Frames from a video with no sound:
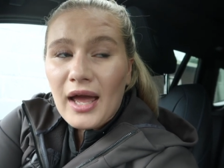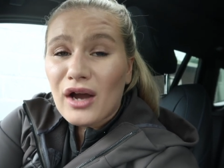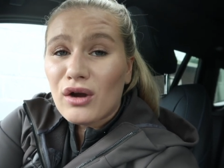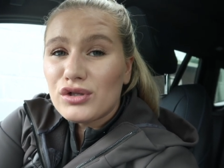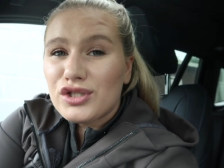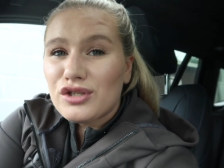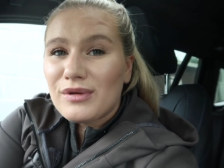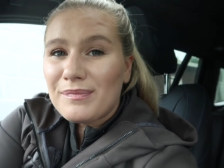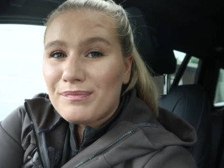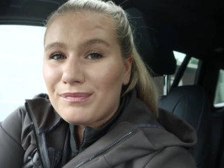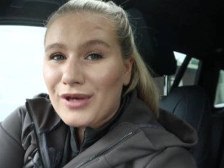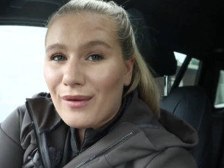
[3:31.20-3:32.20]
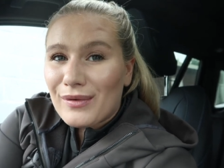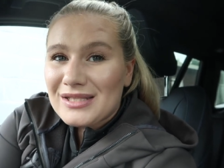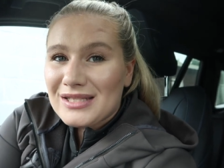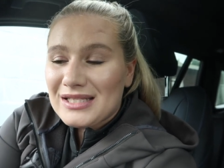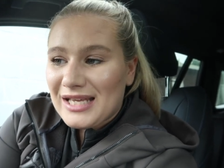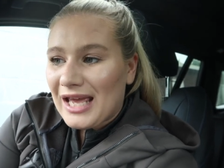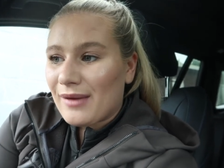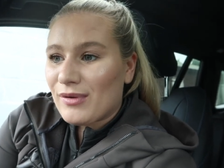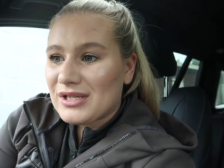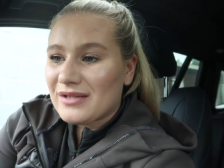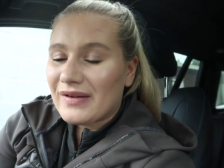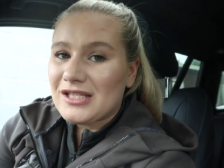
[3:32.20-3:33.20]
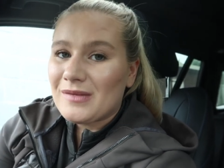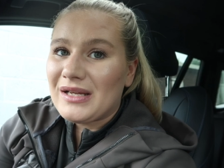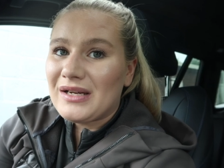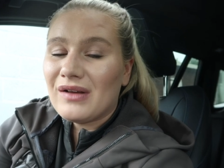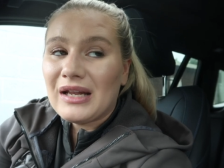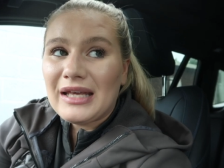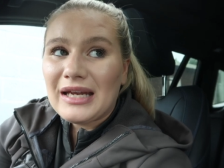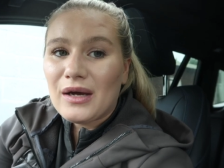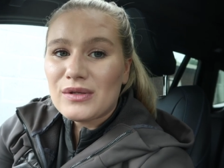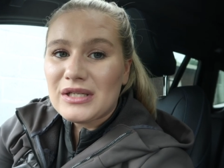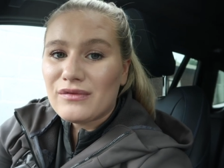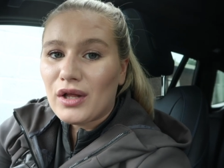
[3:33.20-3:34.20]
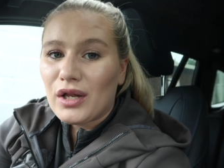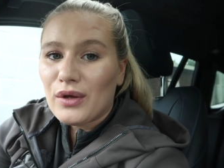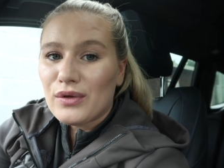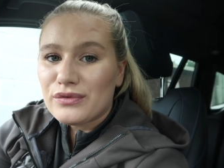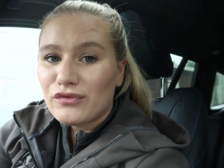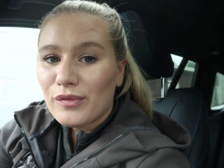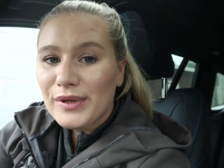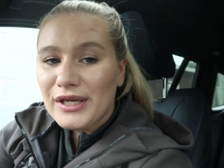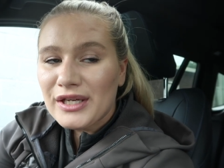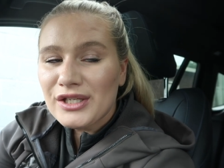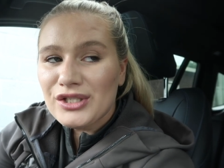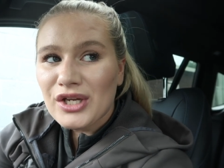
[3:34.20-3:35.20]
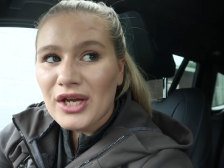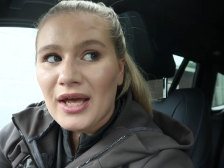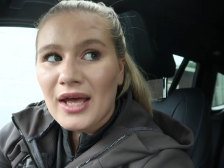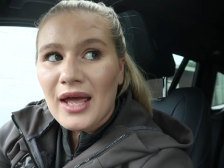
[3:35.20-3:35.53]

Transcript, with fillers: I could do it going to the tip because I've had a bit of a clean out and I've got loads of rubbish.